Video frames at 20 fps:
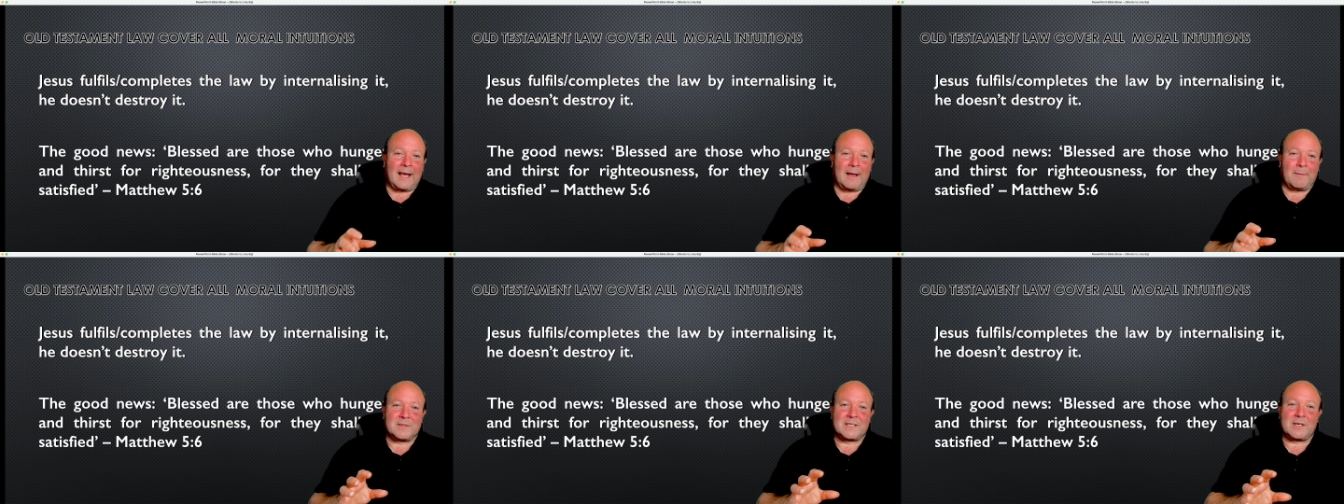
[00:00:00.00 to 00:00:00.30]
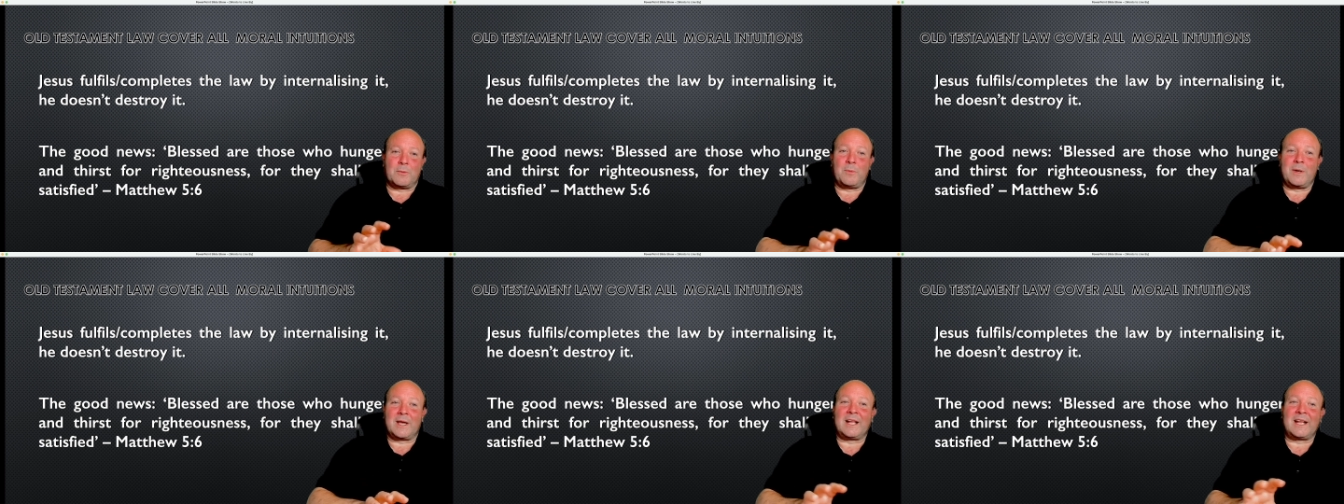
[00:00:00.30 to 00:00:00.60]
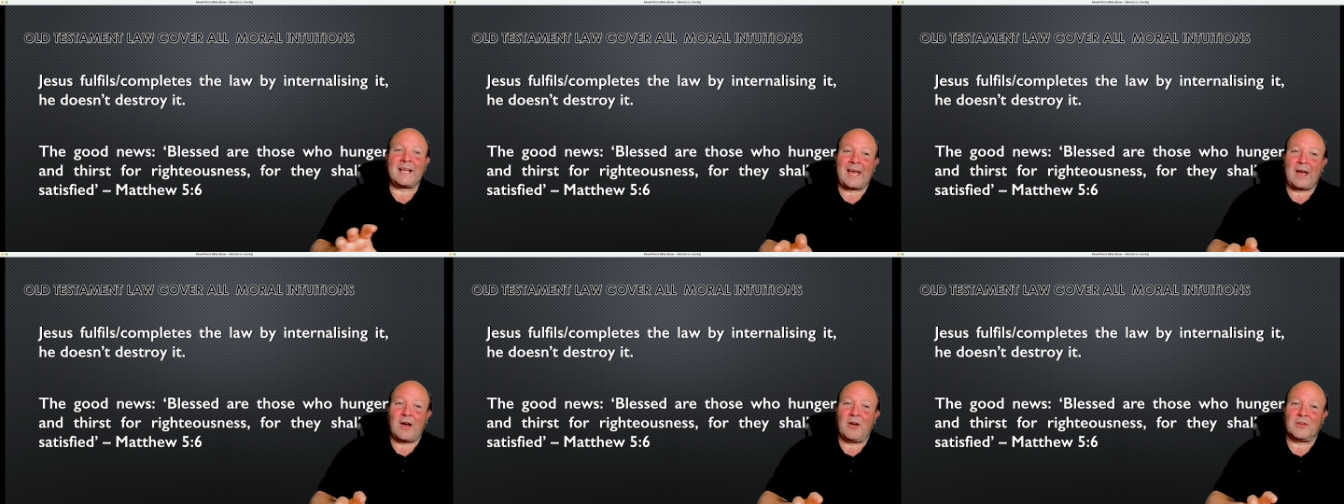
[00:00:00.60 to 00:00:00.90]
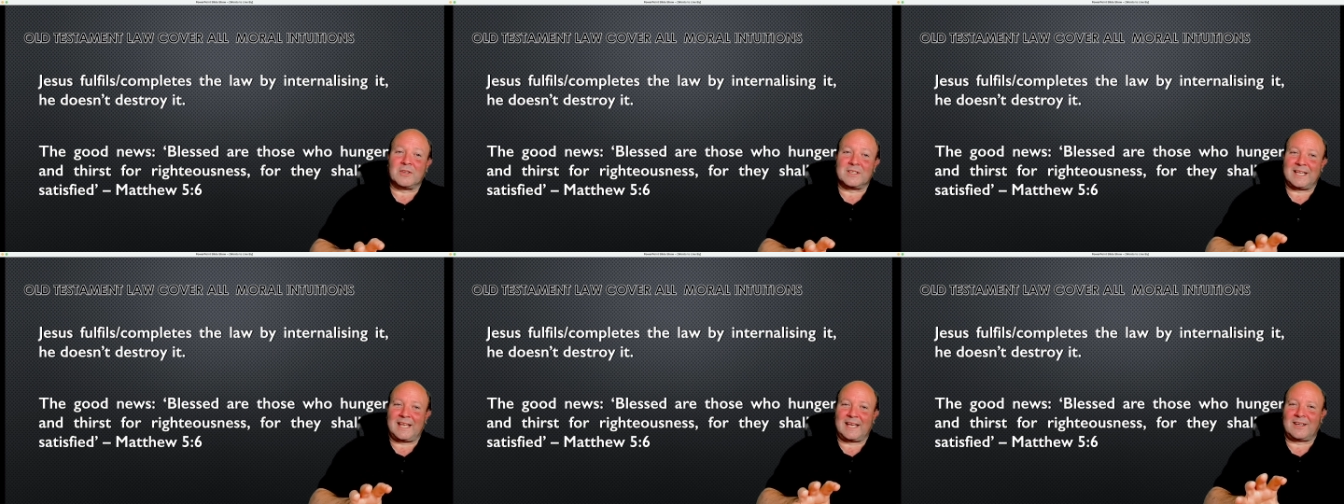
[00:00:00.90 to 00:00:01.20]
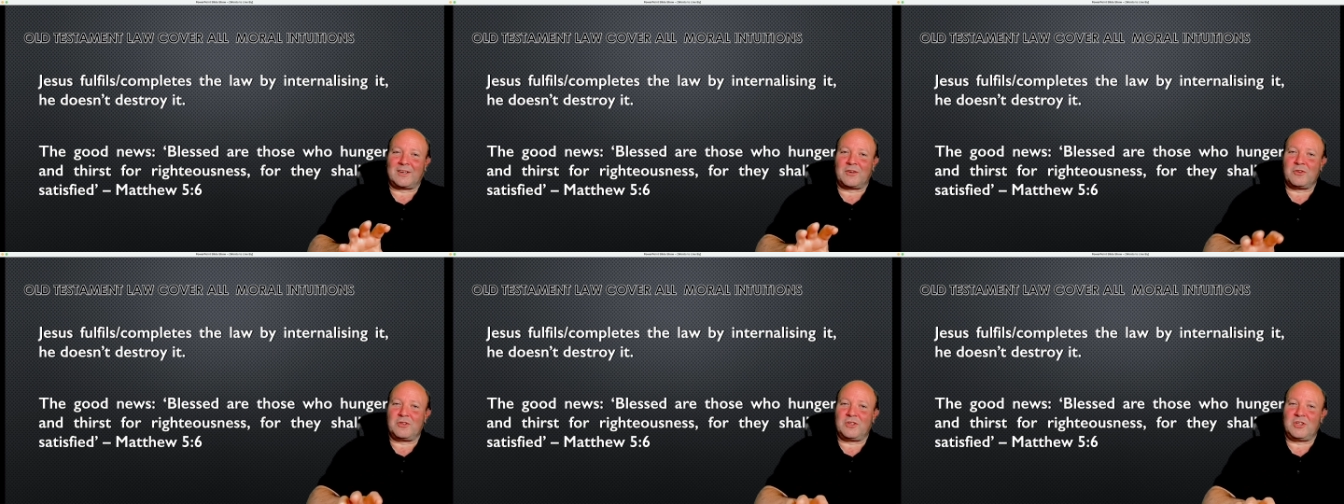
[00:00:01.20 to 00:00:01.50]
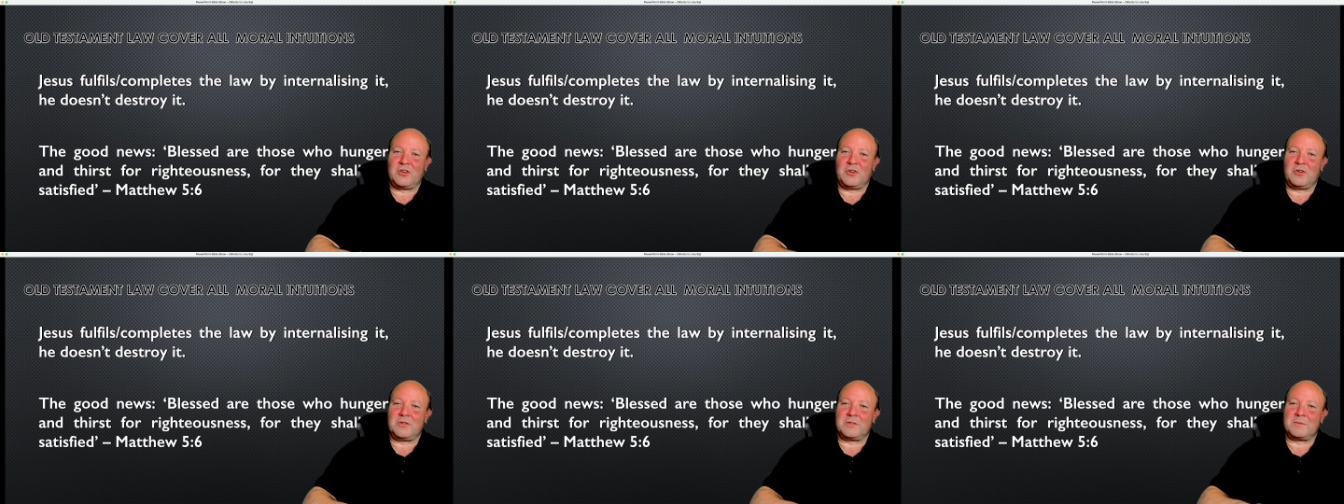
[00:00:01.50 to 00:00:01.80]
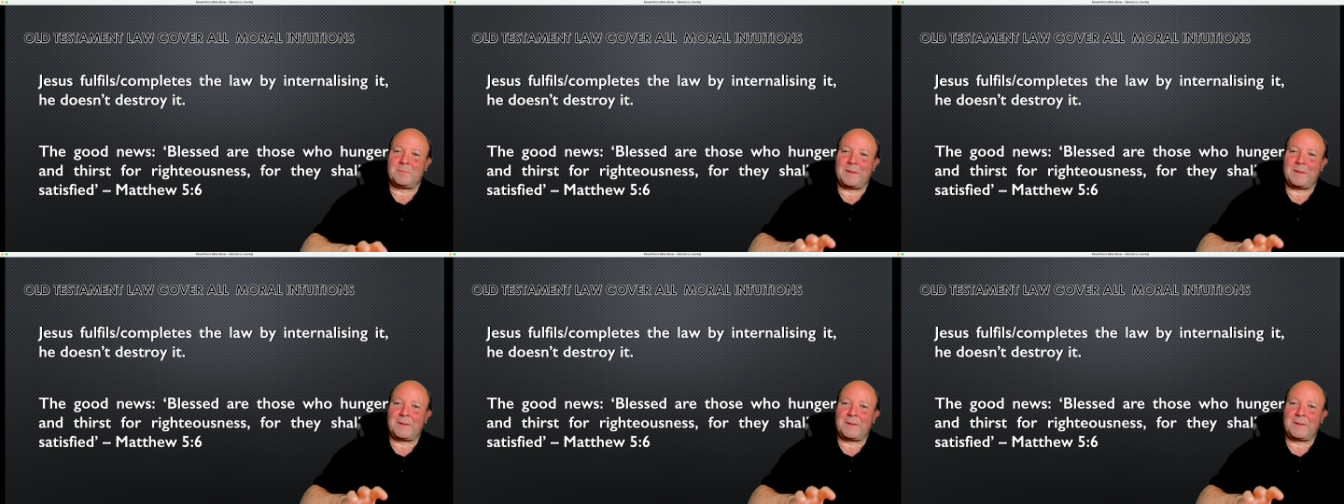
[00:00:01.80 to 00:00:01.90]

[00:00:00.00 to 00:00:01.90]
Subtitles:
So we're going to get on to that good news.